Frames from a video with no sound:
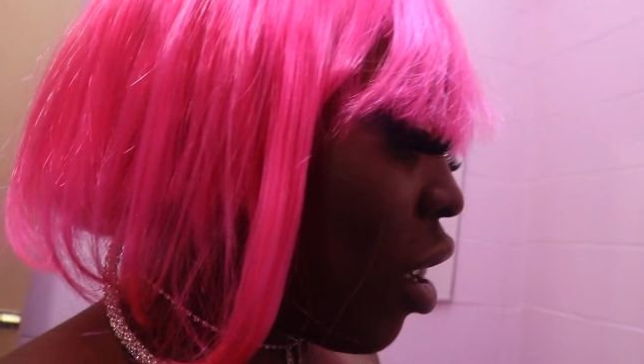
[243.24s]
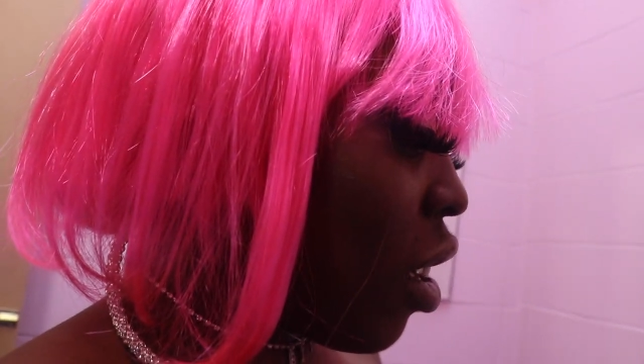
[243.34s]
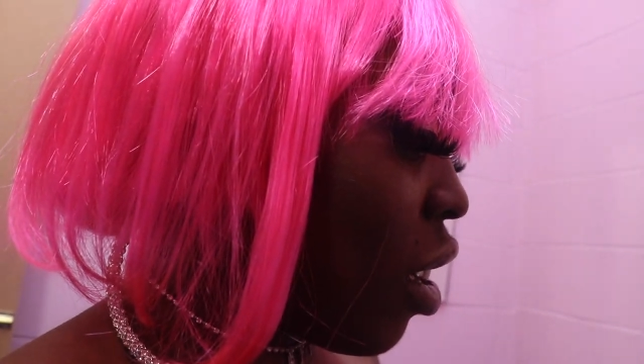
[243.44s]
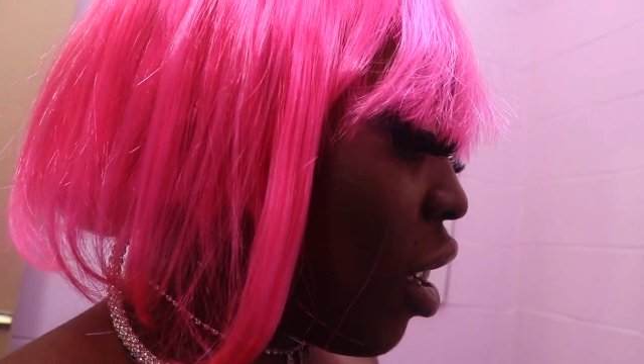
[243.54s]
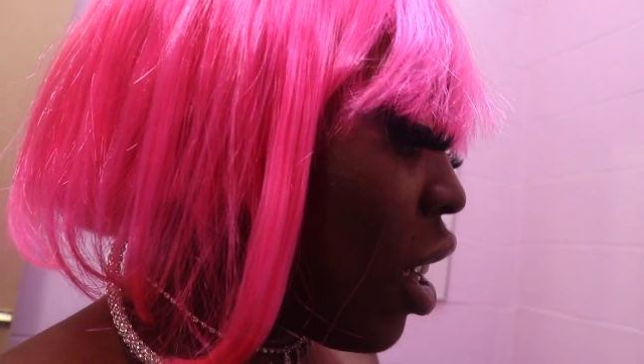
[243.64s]

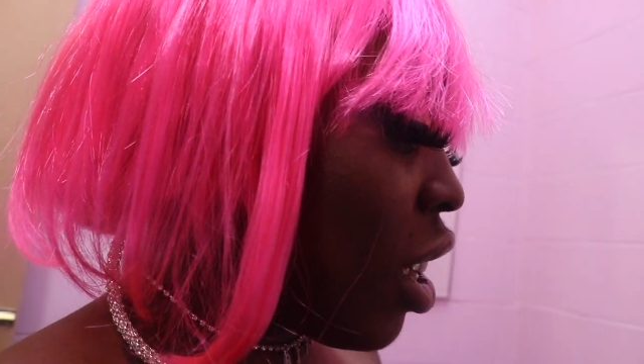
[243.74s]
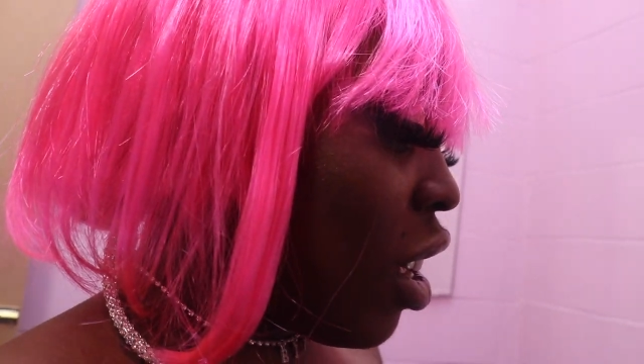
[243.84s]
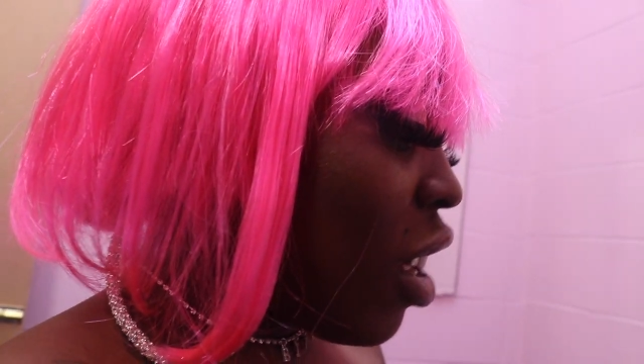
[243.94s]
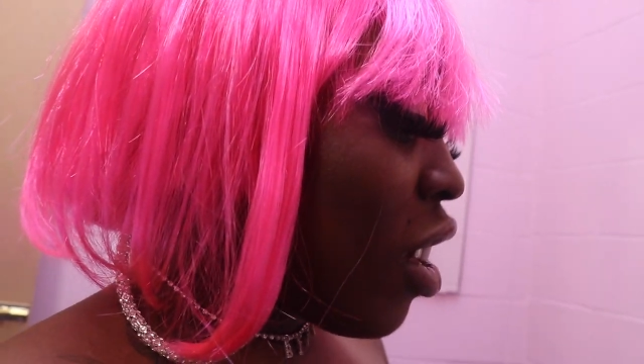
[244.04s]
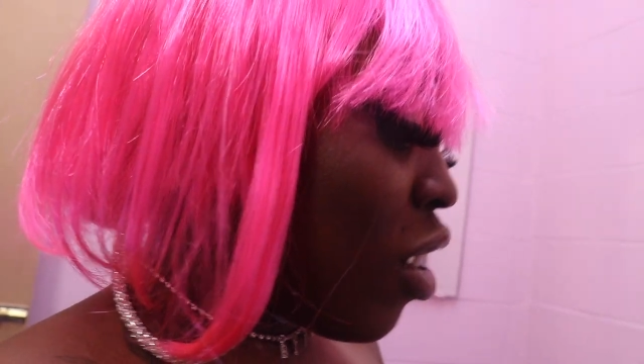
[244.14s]

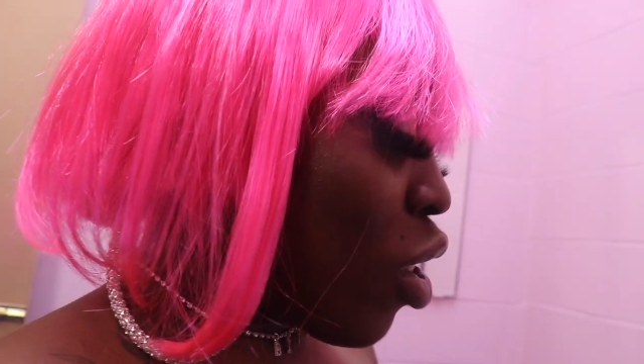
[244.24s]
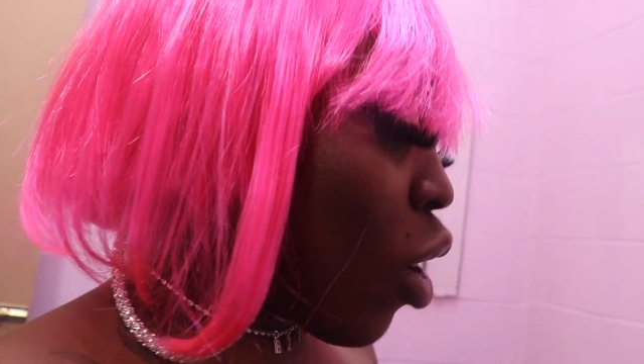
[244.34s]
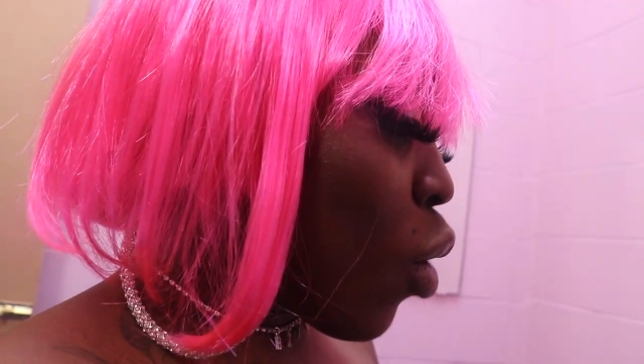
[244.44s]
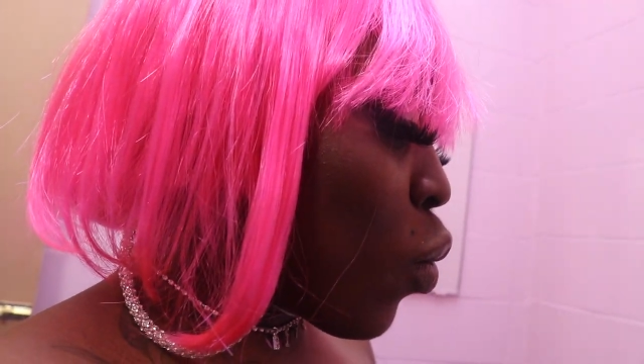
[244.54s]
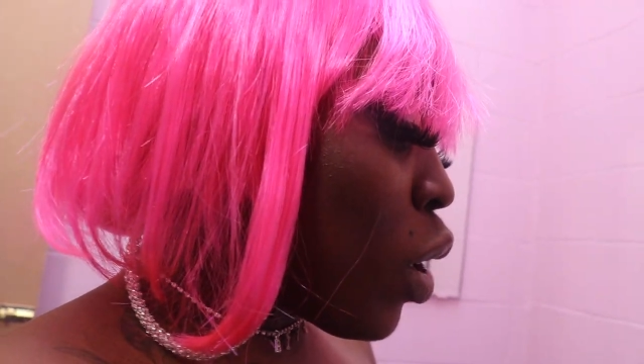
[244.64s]
oh,
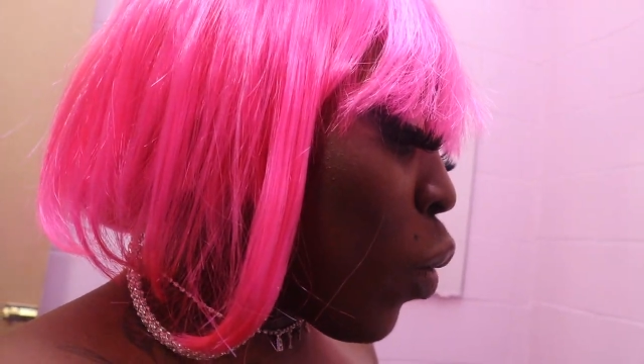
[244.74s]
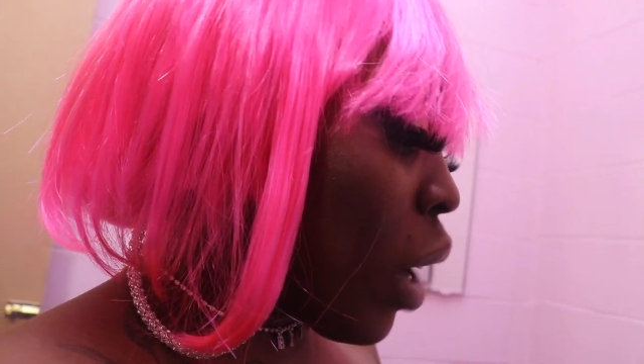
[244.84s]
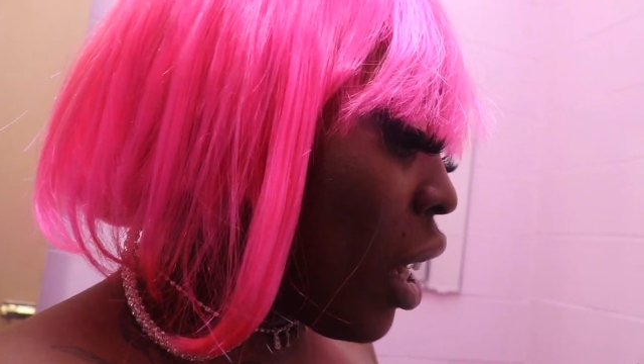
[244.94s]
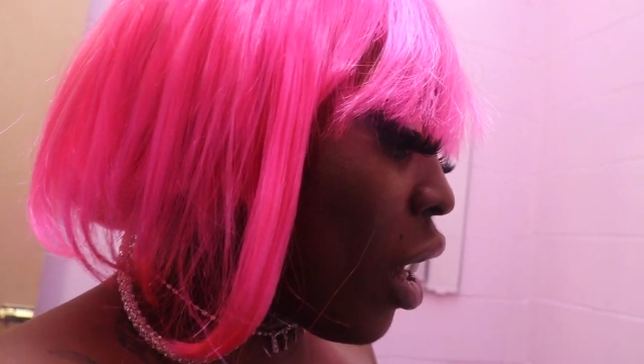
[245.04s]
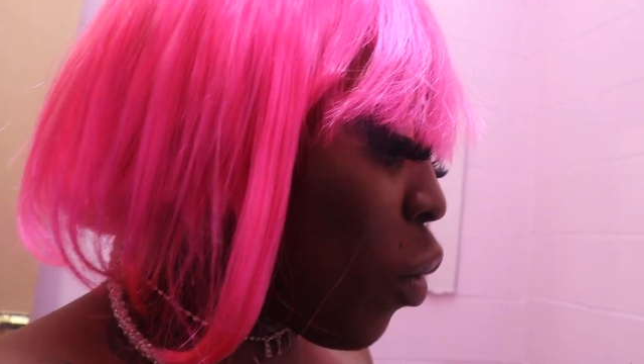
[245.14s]
no, we I love
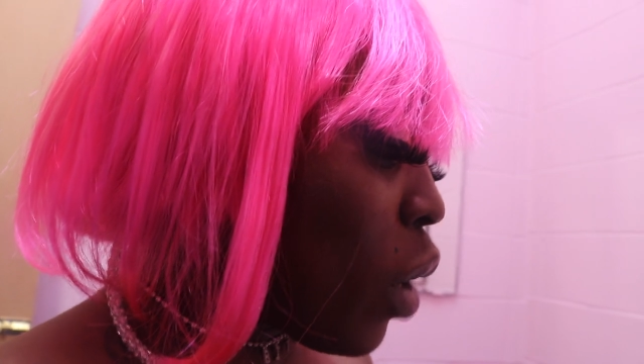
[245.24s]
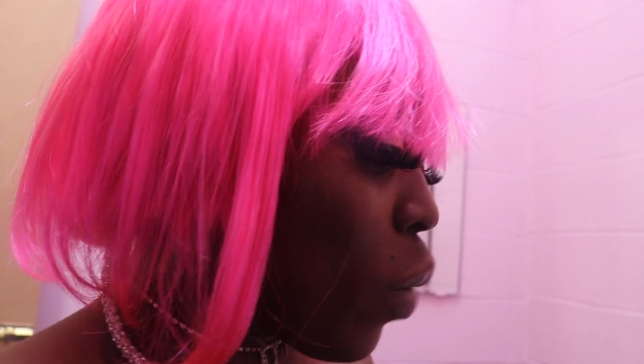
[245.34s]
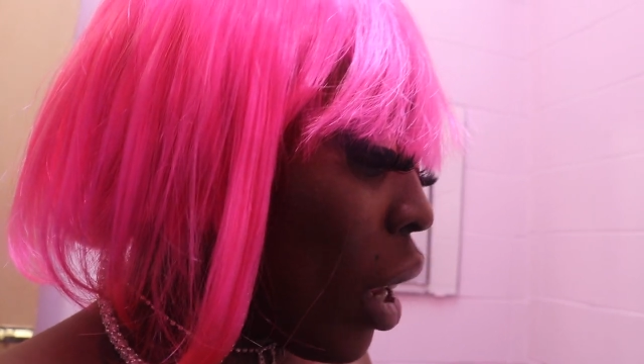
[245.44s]
went. That. We